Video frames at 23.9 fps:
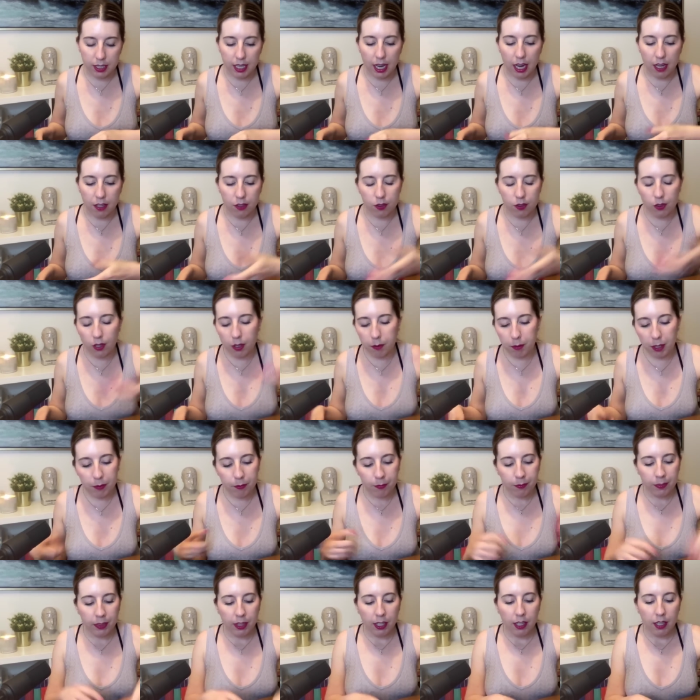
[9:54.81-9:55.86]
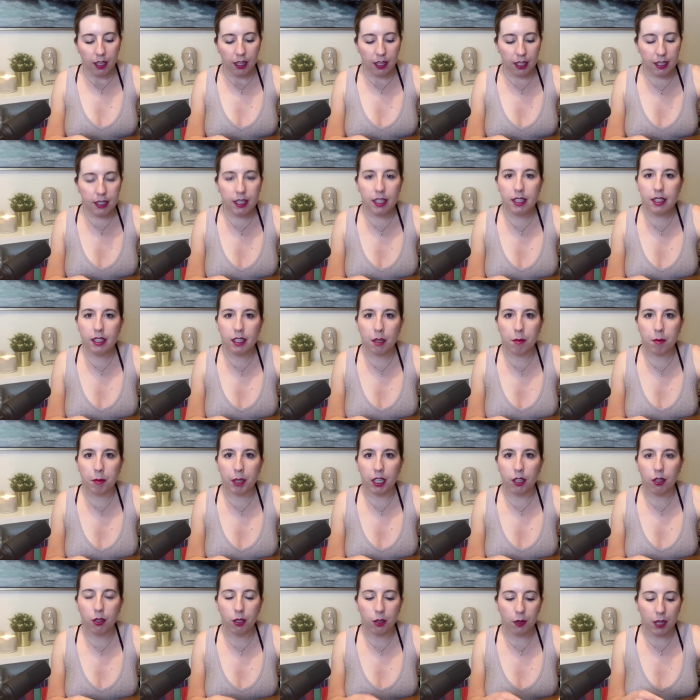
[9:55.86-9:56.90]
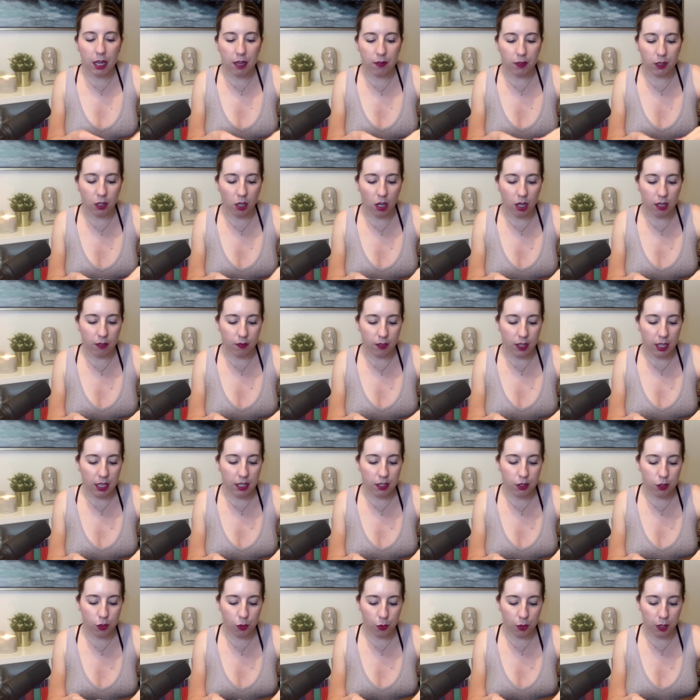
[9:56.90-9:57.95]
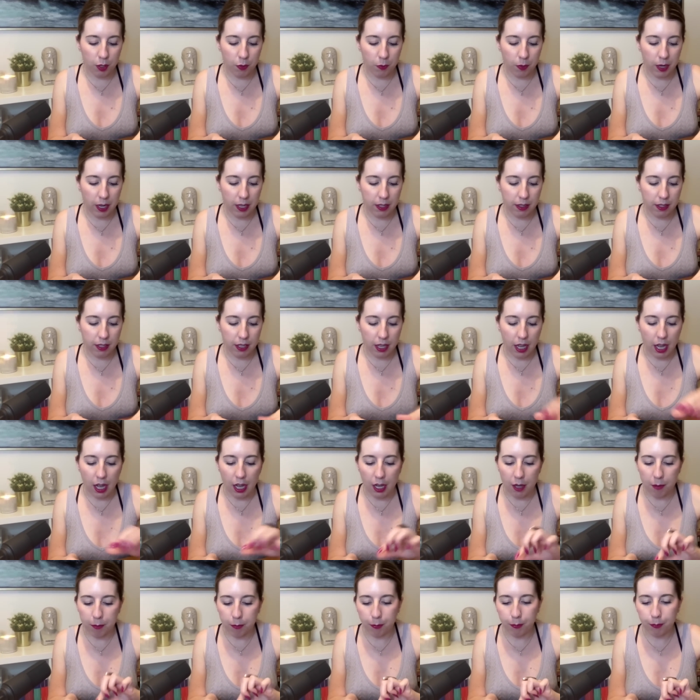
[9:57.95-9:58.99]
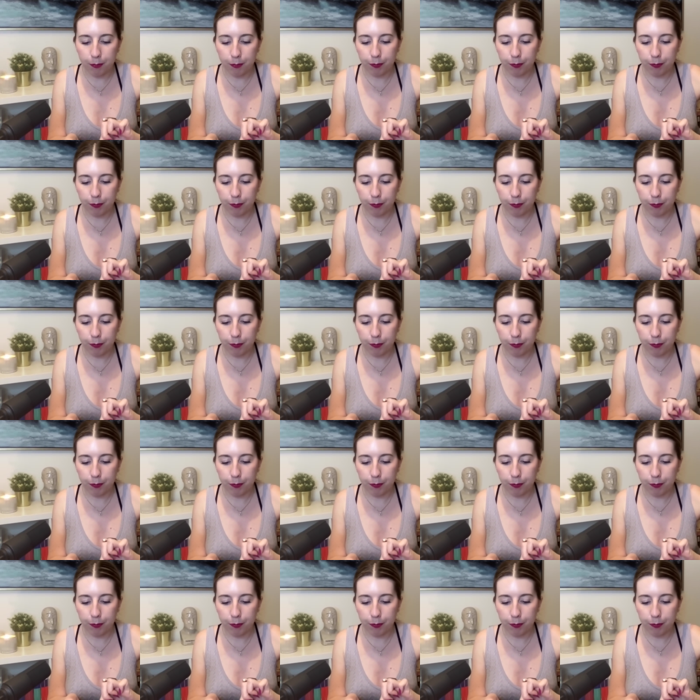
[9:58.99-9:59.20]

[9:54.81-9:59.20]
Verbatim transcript: Yeah, so I mean, this is somebody who you have a lot of history with. Um,